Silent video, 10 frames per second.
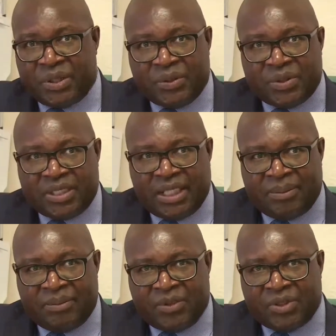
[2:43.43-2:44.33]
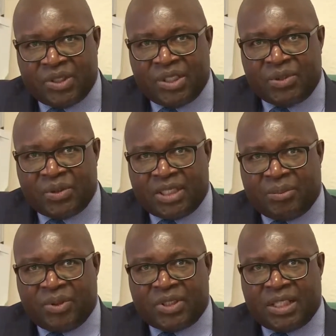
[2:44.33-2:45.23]
used to
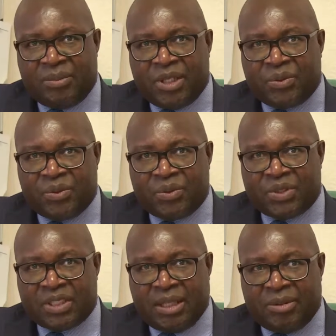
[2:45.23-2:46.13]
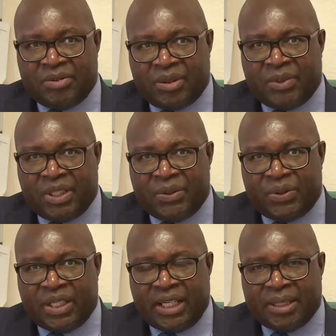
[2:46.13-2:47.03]
support someone who is coming from the
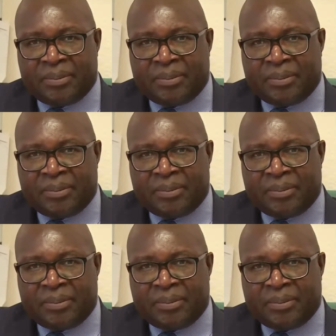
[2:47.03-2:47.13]
UK.